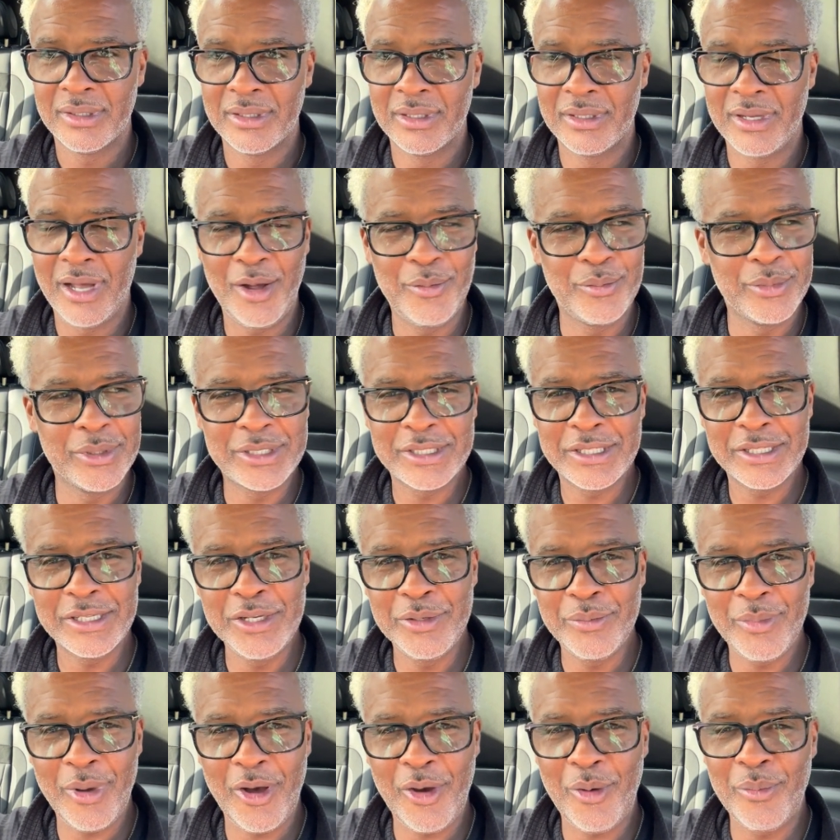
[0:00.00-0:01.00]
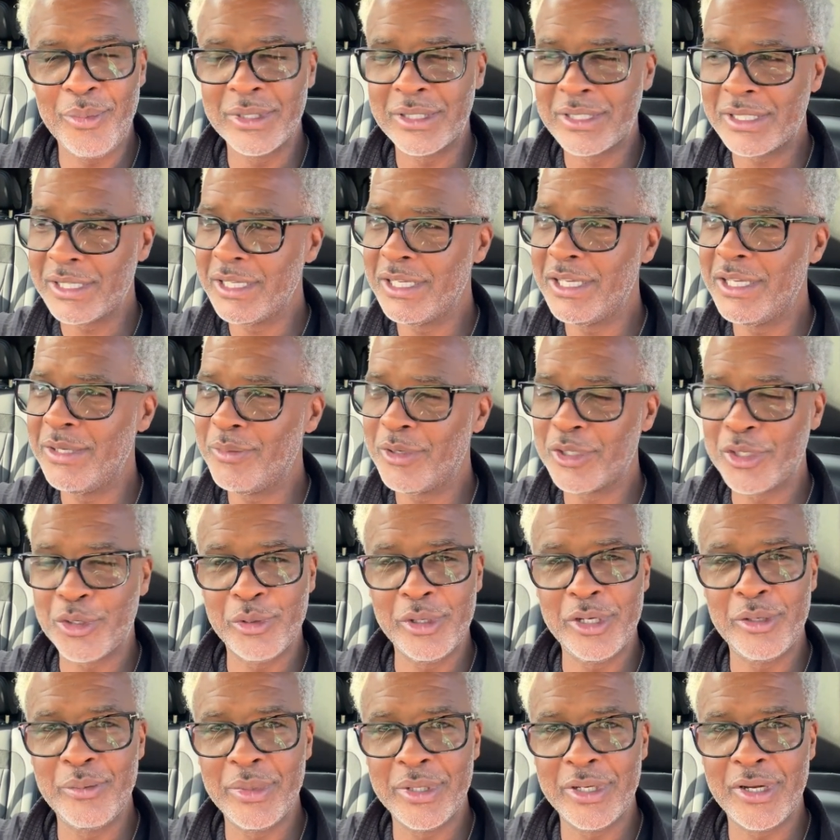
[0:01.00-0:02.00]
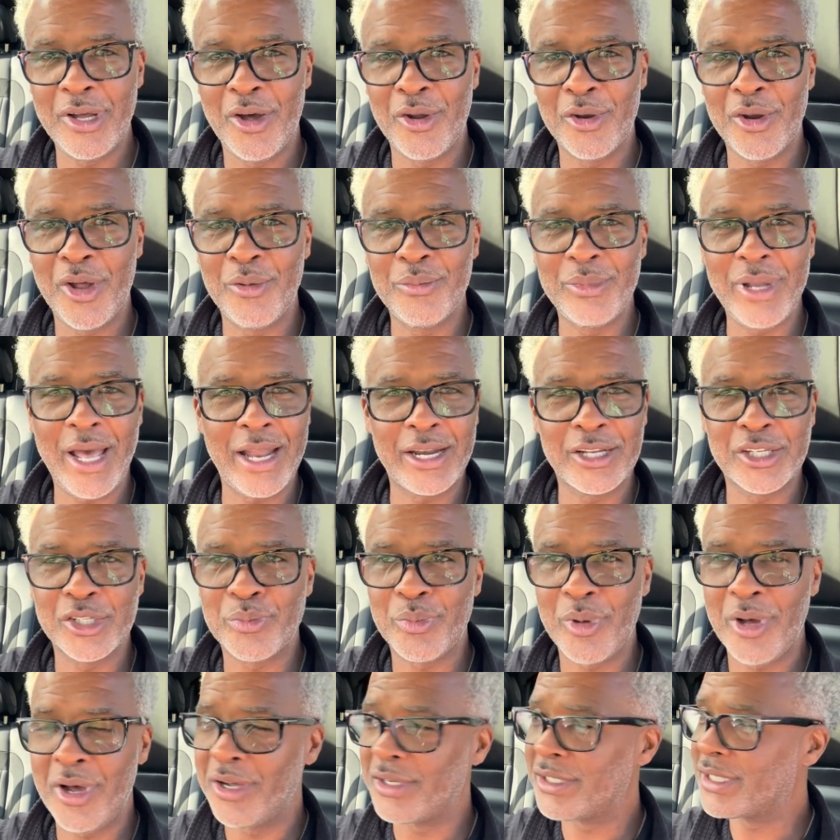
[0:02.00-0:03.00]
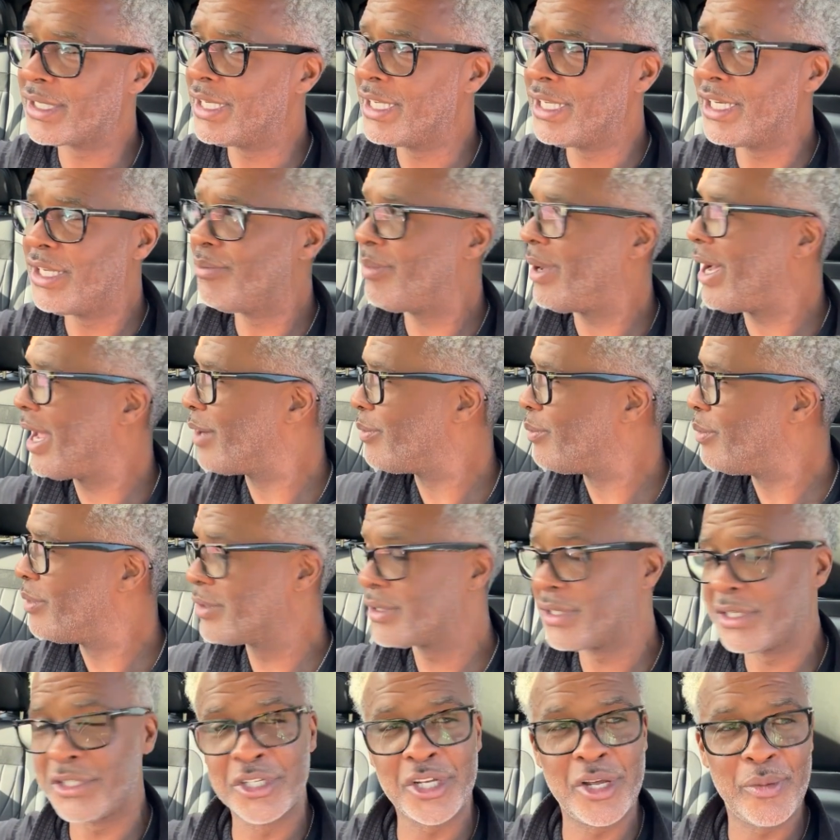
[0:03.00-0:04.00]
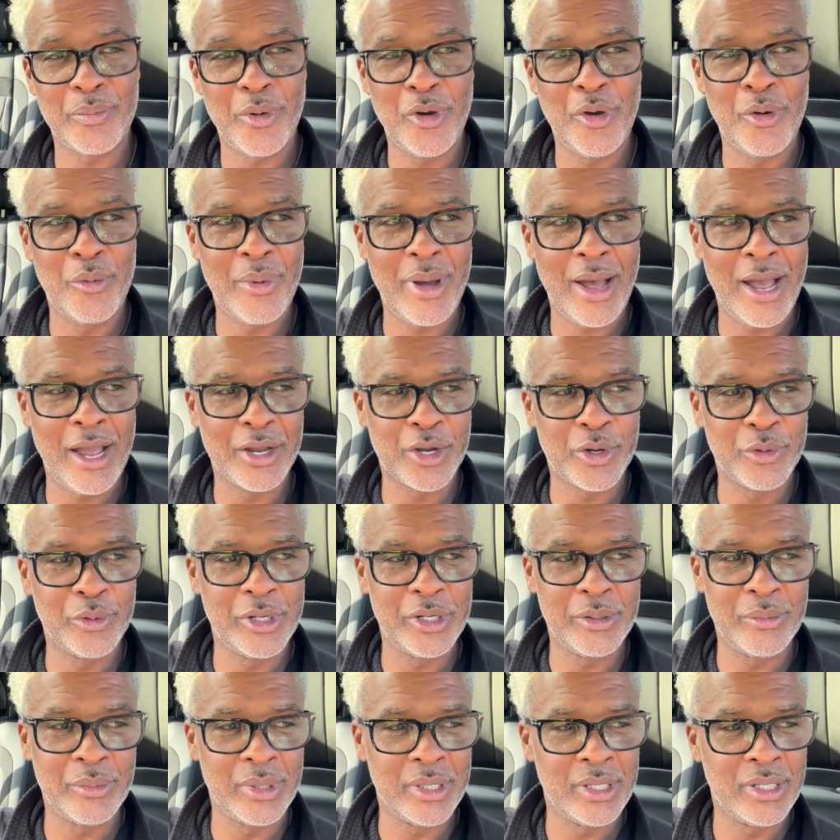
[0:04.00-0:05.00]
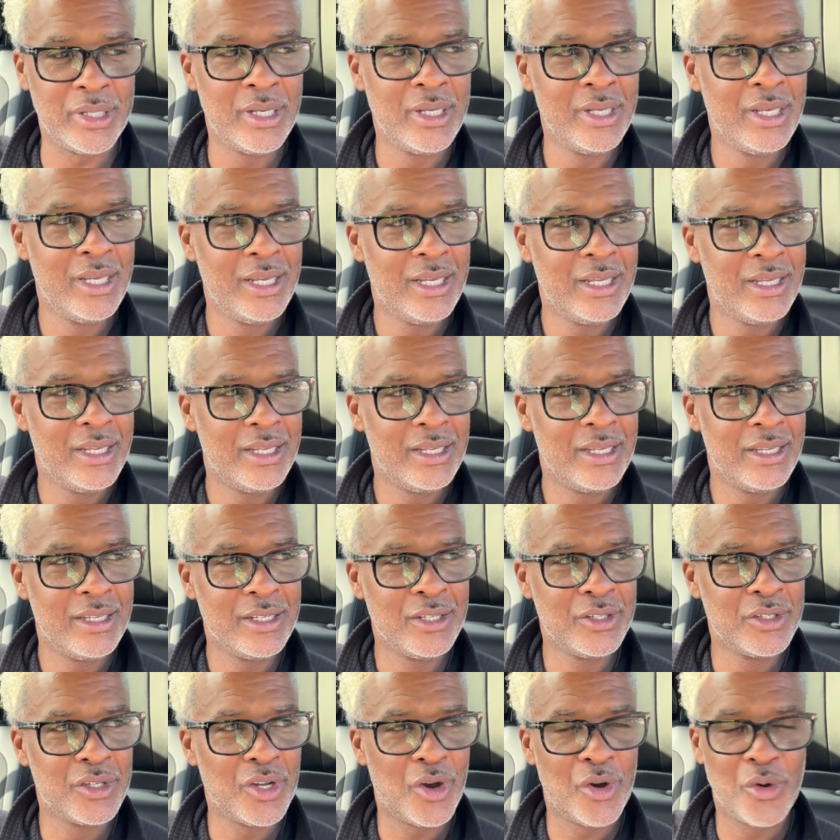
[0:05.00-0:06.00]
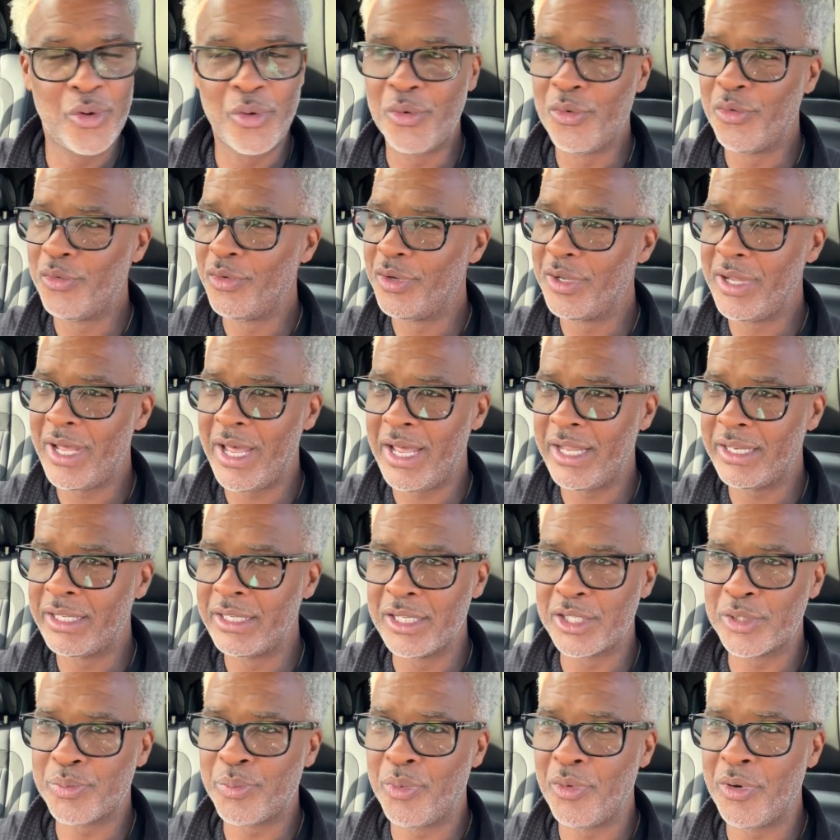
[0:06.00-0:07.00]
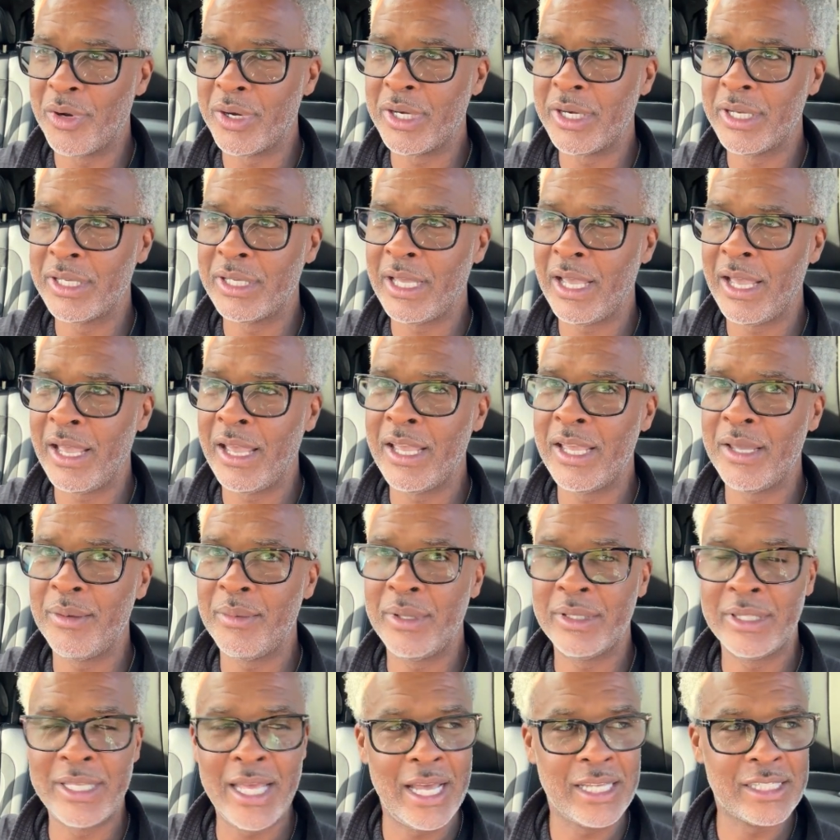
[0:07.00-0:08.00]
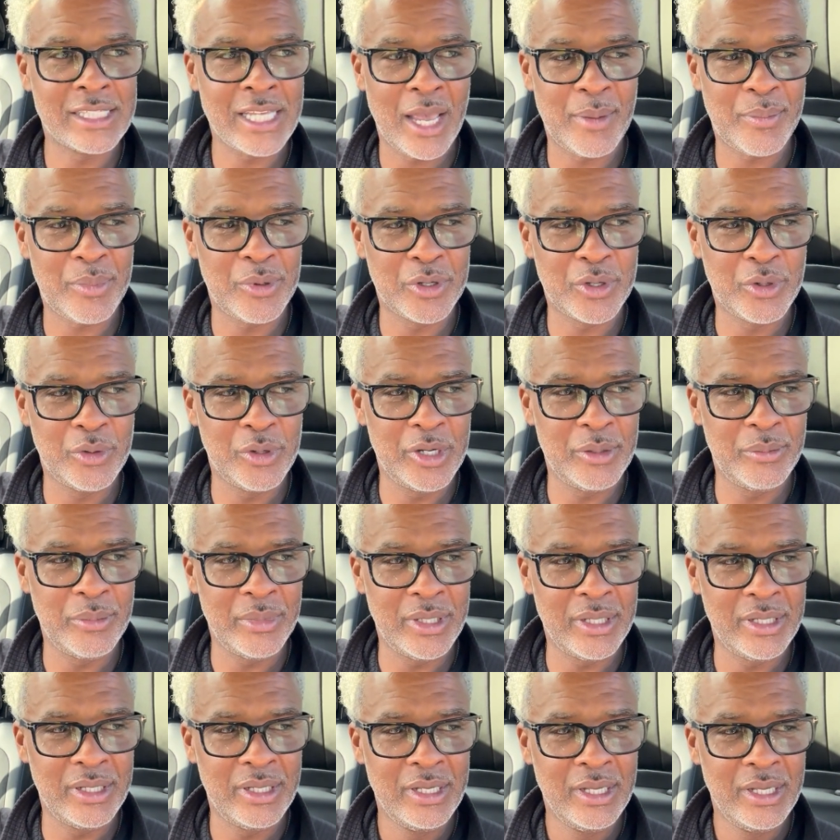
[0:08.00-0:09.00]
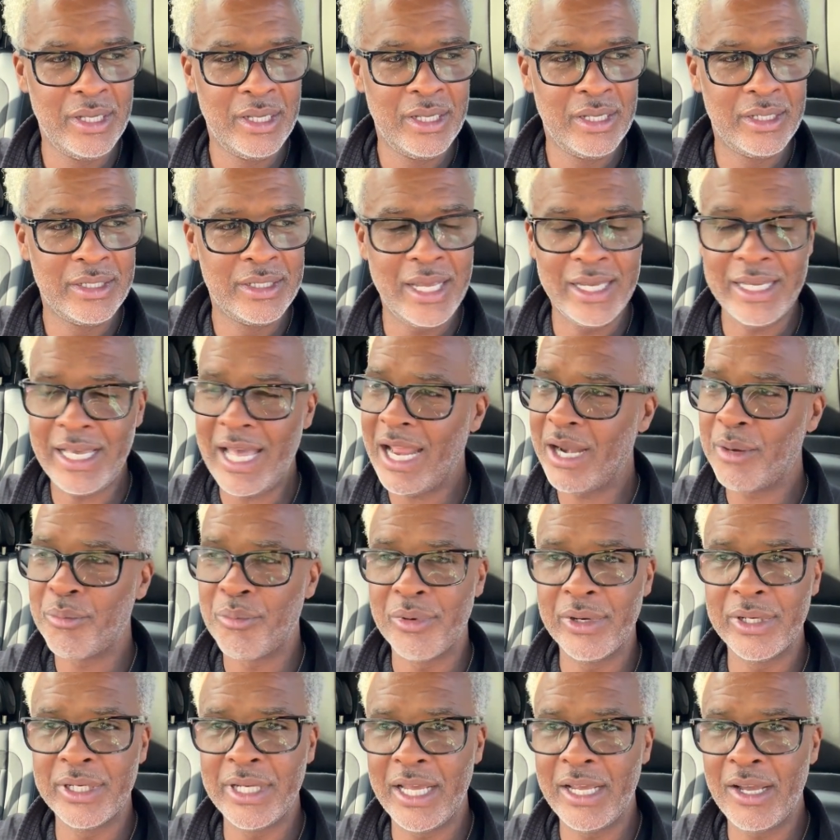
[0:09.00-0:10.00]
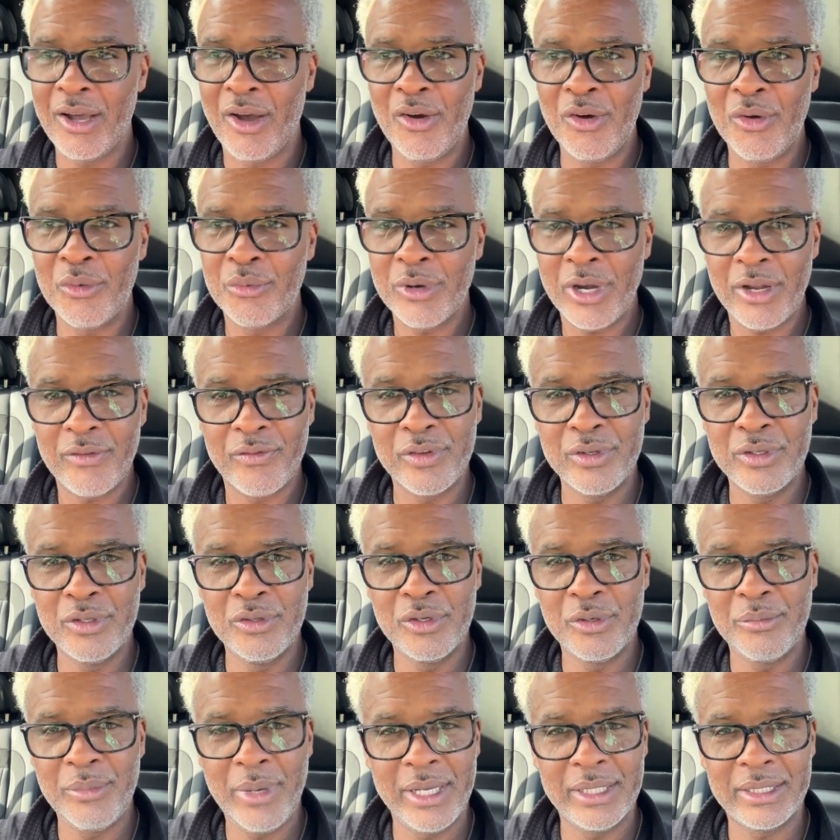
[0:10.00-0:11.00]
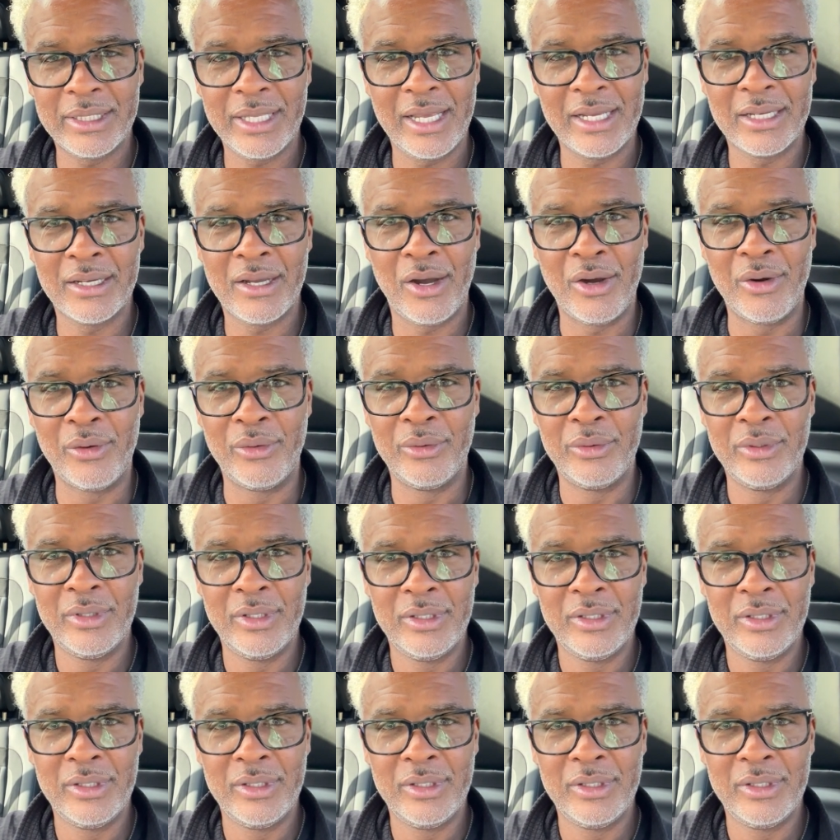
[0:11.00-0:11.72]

I'm the team. I'm a team equipment owner. I'm not a sponsor. Anybody wants to jump on my equipment, at this point in the game, that type of equipment, they got to bring their own revenue to make that go.